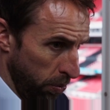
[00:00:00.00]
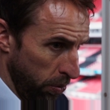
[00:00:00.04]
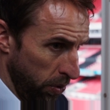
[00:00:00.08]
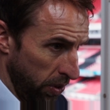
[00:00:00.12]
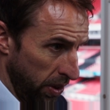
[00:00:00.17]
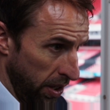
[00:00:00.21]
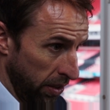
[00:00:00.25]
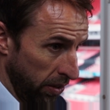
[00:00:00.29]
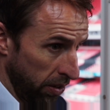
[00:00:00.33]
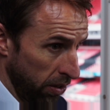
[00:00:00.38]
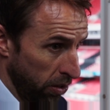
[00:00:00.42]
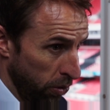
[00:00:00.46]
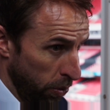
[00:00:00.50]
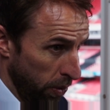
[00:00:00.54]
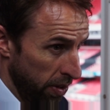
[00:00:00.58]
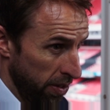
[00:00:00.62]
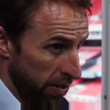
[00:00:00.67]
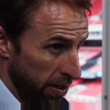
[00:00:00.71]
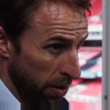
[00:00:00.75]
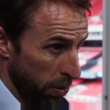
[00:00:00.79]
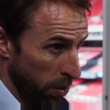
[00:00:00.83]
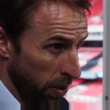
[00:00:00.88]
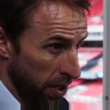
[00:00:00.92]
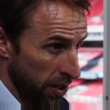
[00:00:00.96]
With the
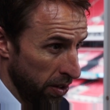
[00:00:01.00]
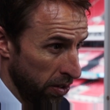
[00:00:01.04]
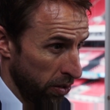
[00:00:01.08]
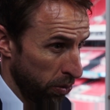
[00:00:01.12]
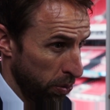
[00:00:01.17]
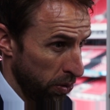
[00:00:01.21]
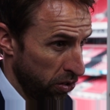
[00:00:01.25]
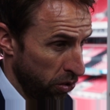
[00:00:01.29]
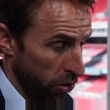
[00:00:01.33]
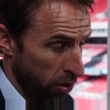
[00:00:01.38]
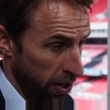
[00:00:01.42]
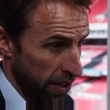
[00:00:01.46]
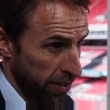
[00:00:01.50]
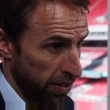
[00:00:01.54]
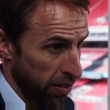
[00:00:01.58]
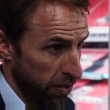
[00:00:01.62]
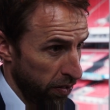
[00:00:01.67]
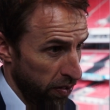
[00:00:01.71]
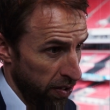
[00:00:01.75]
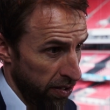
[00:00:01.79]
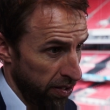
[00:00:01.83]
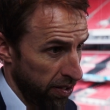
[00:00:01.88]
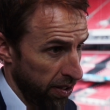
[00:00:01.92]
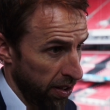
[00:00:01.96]
under-21s, we tried to
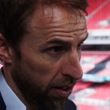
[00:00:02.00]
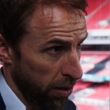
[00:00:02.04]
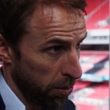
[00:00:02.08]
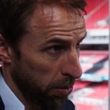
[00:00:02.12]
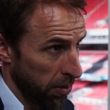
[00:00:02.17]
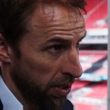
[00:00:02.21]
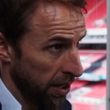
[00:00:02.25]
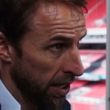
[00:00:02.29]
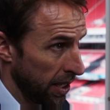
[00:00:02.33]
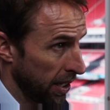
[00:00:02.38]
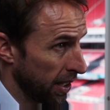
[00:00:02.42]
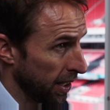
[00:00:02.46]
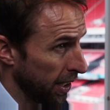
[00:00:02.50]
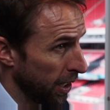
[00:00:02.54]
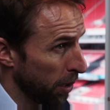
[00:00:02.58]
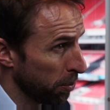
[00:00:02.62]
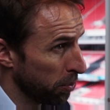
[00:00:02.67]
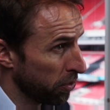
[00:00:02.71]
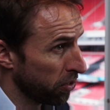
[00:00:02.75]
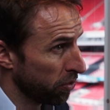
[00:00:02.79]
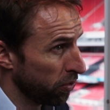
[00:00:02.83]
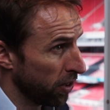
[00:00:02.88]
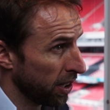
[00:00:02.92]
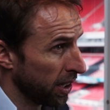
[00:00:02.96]
visit them in their
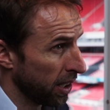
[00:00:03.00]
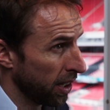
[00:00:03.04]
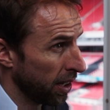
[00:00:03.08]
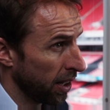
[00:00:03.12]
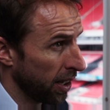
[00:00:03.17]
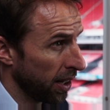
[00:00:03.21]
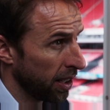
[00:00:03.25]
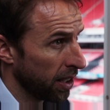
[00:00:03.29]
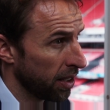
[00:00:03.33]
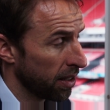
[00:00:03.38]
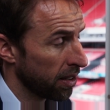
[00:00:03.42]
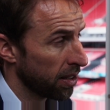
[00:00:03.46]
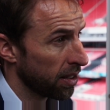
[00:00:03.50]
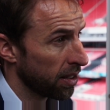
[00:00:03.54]
clubs regularly,